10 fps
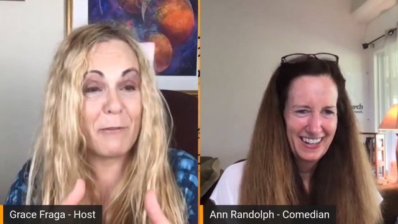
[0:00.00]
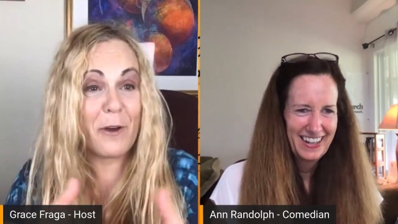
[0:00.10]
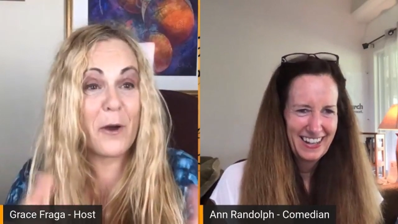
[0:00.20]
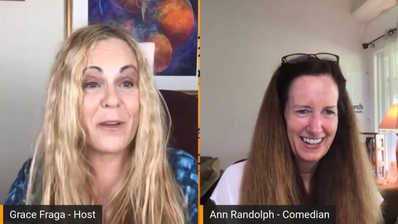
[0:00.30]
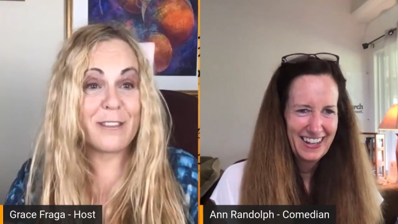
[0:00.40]

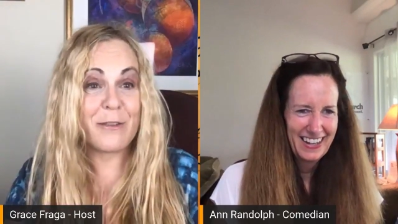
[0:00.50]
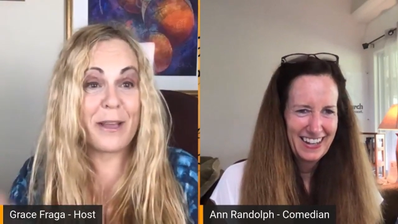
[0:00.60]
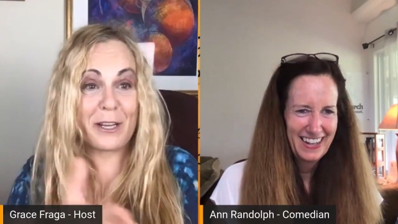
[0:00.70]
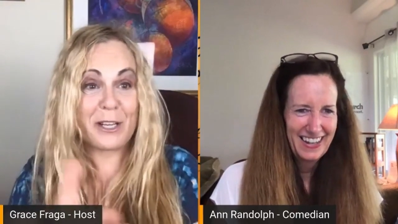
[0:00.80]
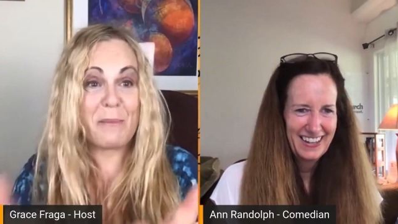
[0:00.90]
Speaker 1: focused so I
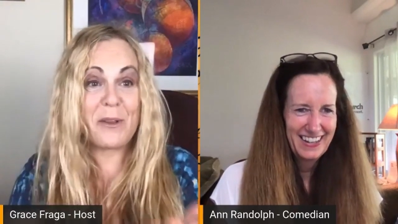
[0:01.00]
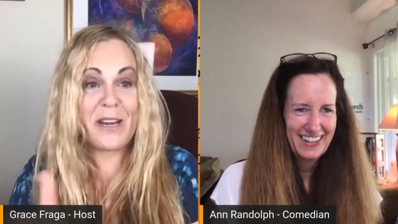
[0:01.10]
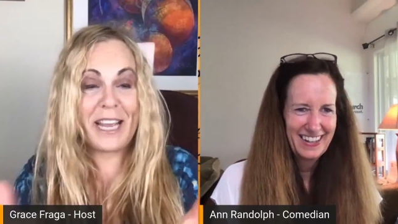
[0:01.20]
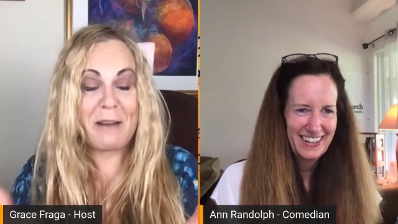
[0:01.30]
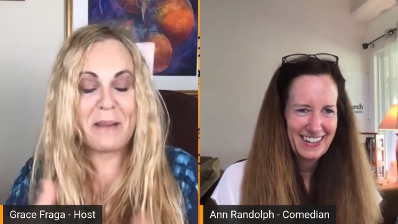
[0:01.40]
could
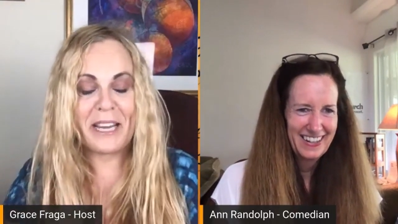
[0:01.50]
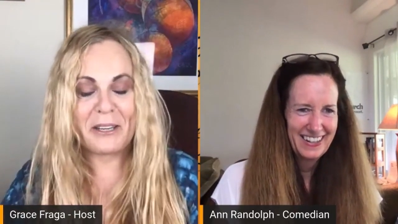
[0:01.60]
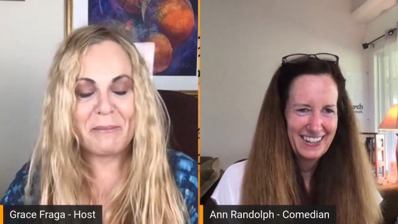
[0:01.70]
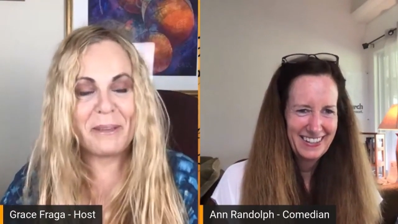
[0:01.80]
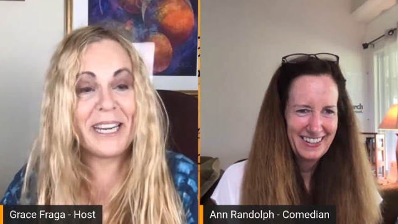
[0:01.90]
communicate
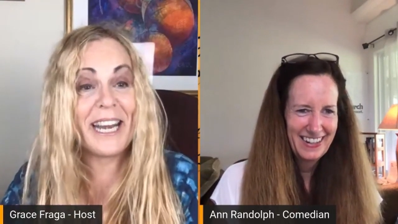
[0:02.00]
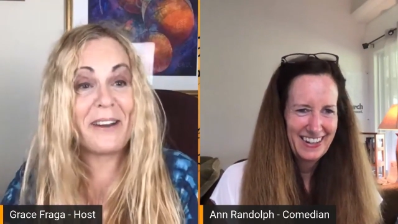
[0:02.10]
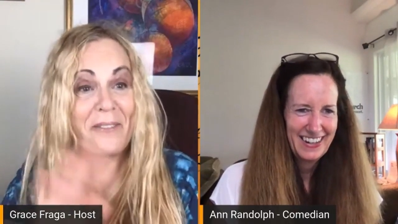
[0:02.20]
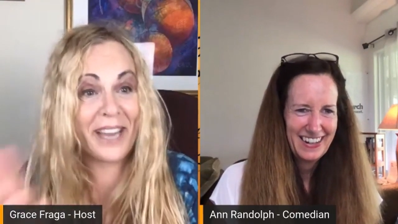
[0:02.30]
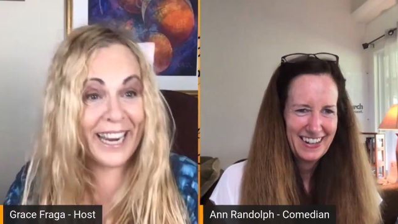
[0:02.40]
better. But
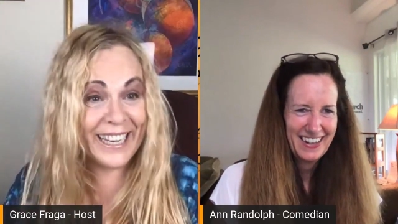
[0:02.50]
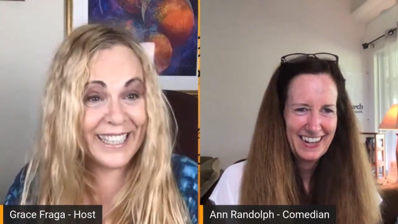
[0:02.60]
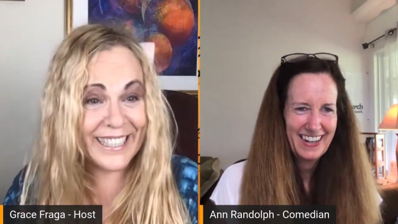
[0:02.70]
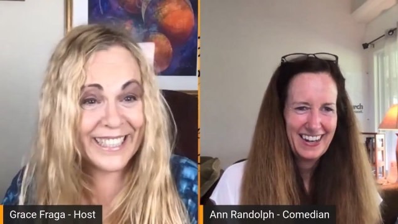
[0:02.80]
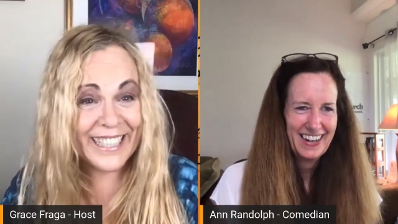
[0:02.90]
yeah. Anyway.
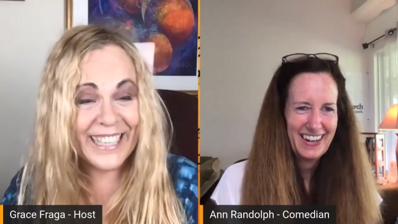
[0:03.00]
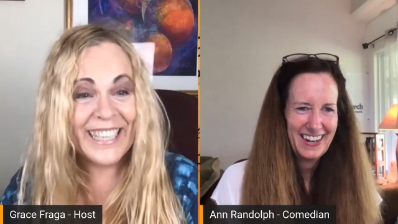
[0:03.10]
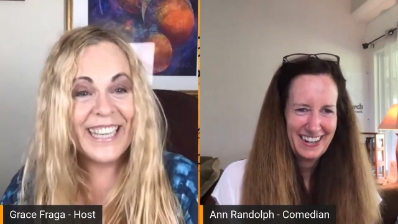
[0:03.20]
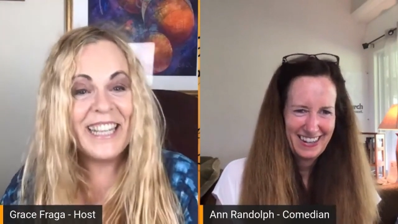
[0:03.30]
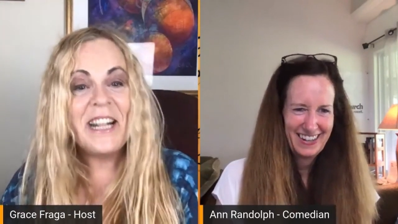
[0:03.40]

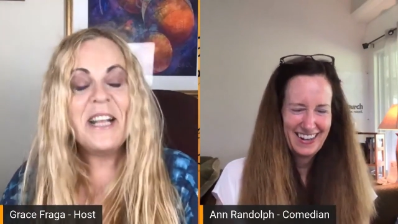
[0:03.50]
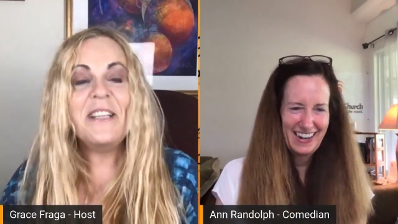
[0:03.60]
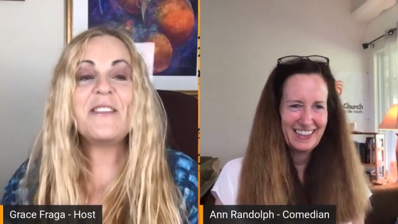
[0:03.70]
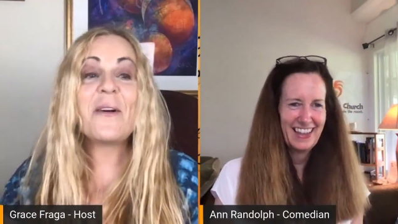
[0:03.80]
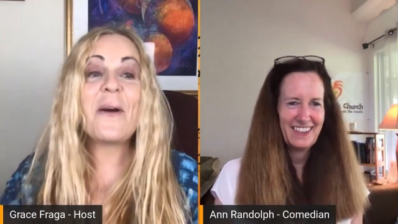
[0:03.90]

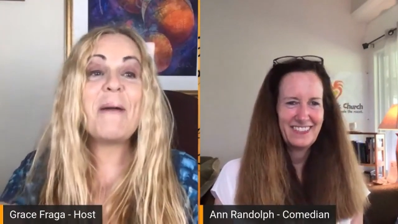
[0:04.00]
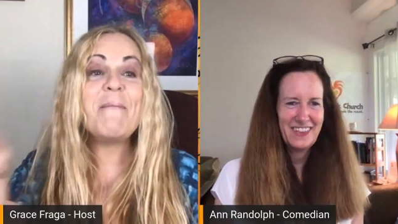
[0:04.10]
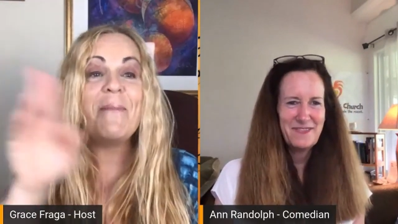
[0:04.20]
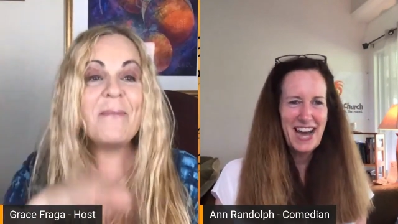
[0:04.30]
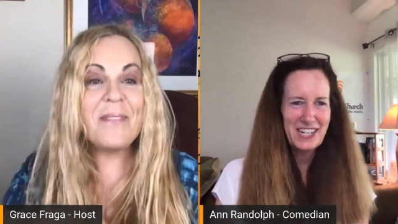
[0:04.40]
Speaker 2: I so, love
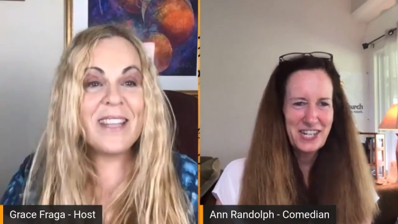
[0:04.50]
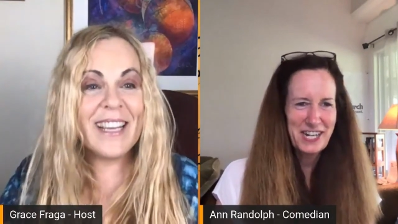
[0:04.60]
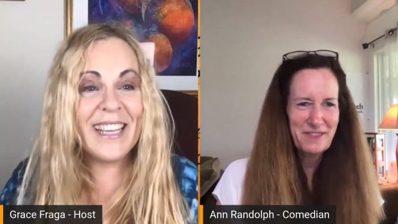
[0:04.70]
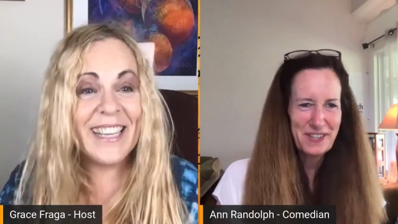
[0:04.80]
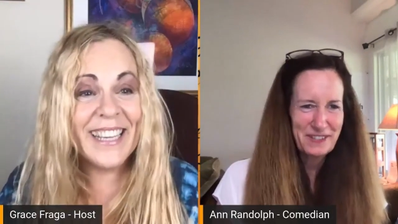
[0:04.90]

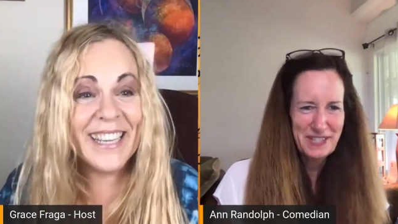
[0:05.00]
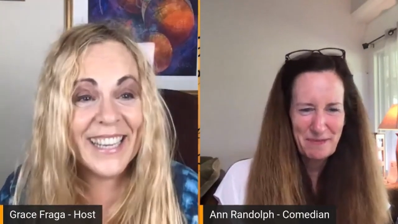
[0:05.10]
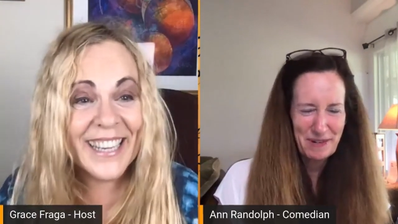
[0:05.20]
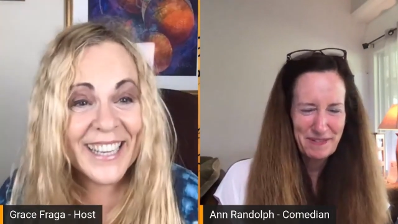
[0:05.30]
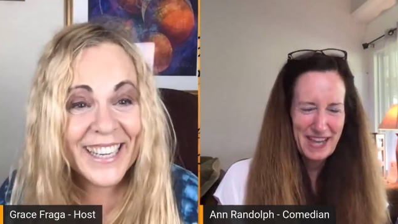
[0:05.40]
imagining you with
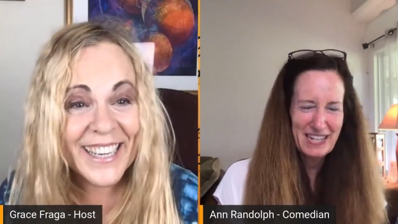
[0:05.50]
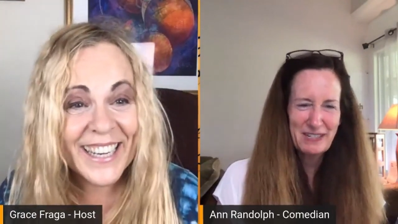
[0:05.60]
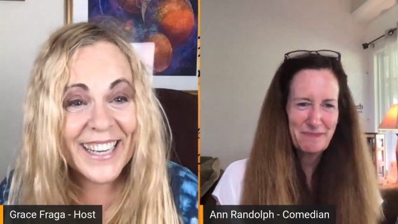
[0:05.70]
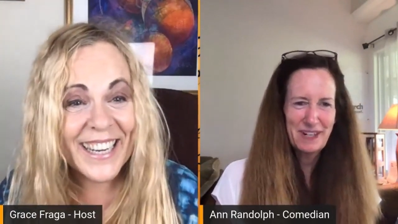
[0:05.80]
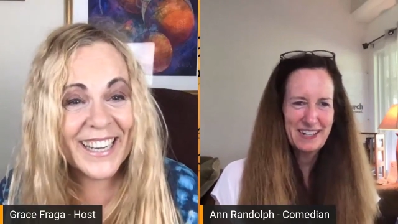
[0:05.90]
somebody with
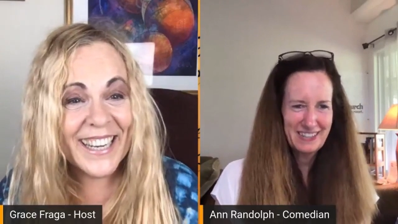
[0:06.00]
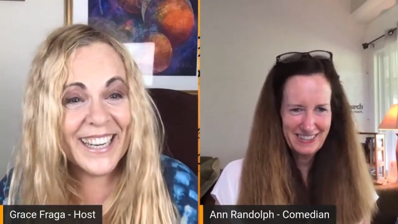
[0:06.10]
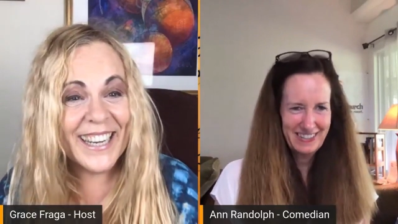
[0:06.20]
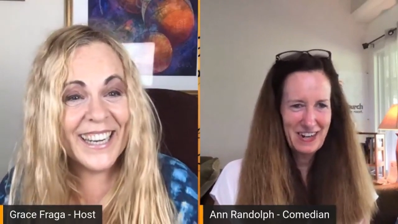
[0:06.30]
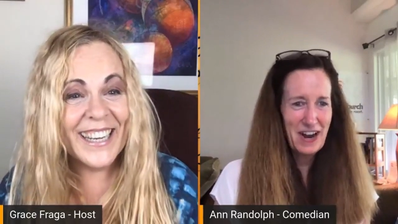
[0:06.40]

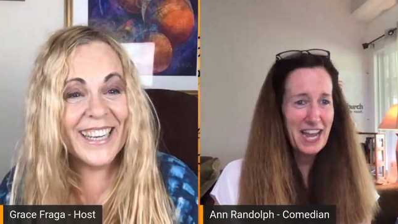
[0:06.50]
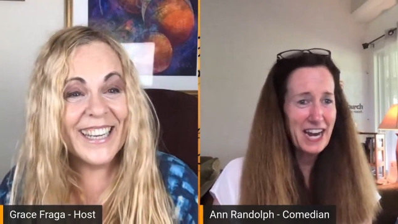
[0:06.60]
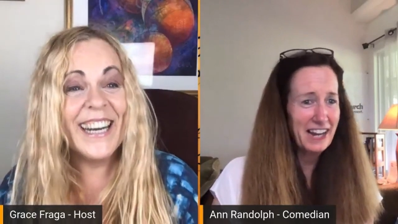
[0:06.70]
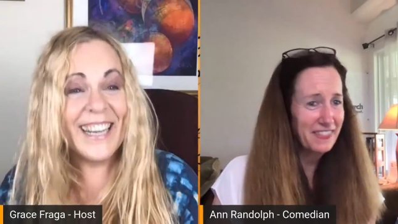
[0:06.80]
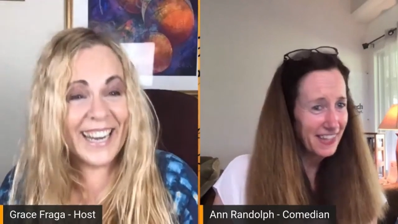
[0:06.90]
Asperger's, you know,
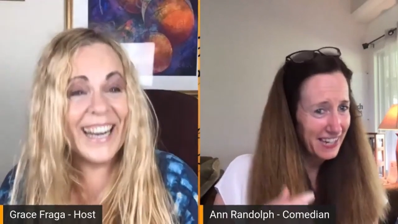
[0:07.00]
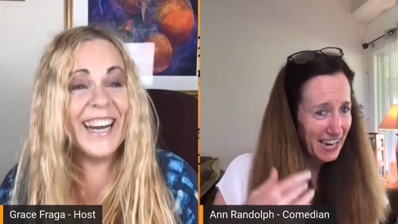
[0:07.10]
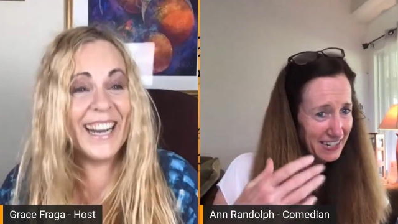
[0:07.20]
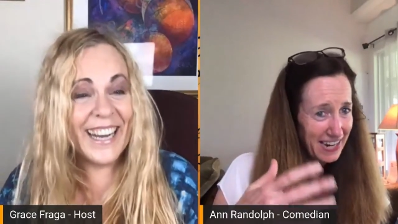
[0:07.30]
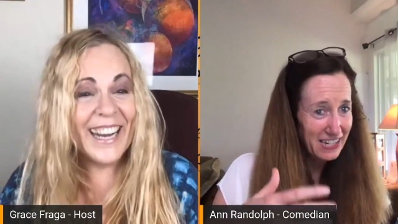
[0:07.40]
and I think
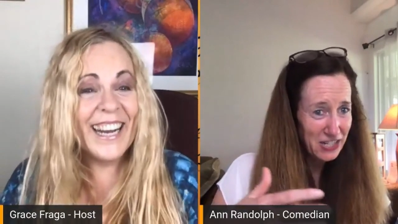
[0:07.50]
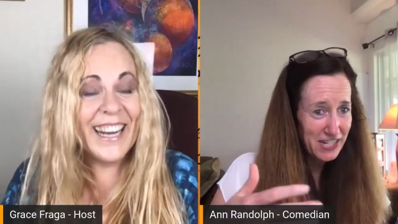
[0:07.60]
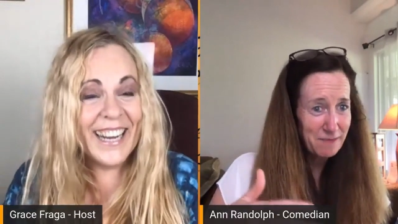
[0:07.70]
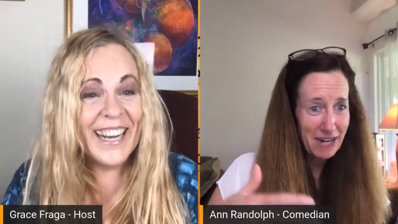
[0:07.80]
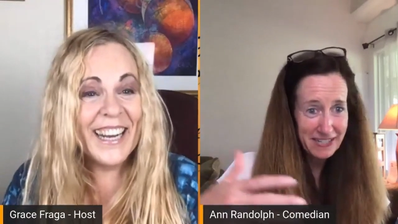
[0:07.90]

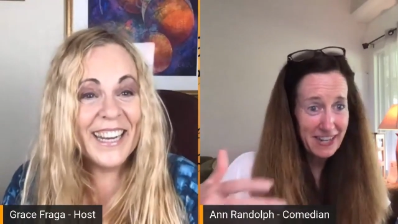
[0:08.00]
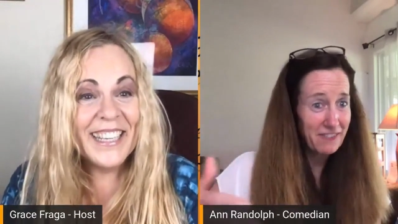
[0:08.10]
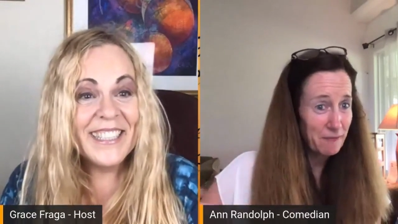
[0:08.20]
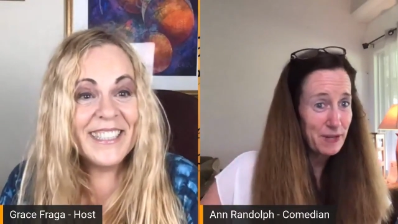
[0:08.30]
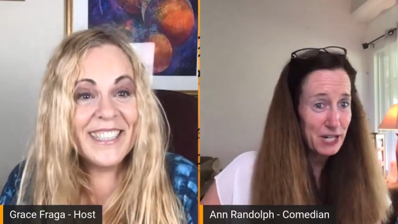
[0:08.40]
ADHD
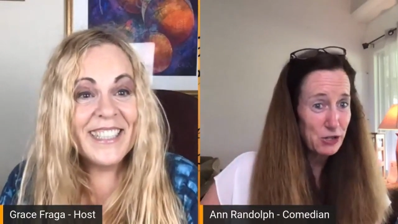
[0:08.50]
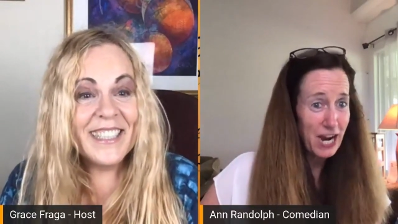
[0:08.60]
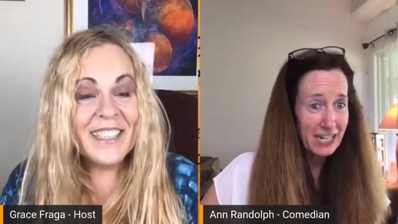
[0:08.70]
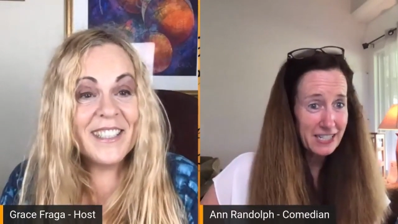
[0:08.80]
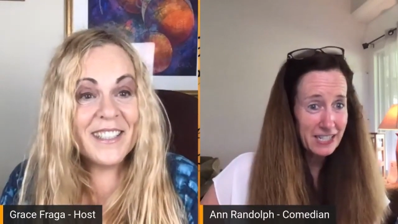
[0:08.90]
myself, I've been
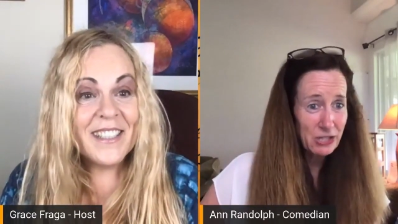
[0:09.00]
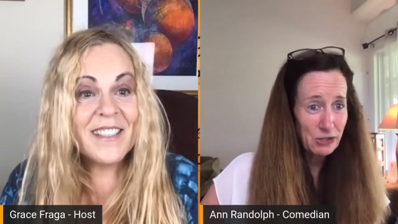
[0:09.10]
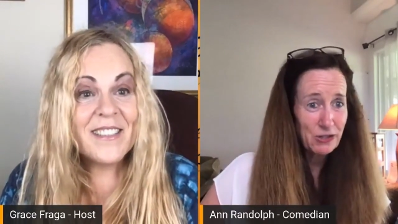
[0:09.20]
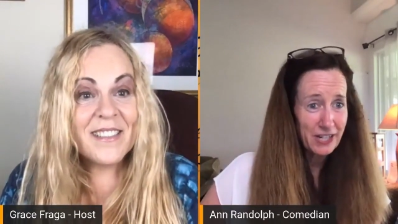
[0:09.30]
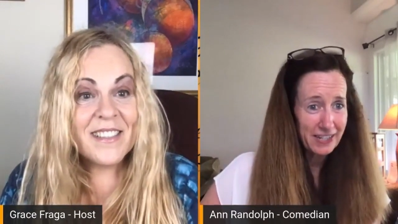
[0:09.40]
attracted
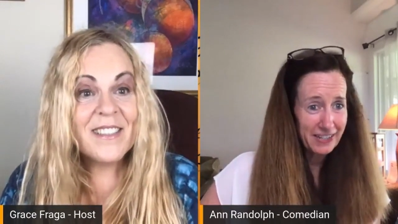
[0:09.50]
to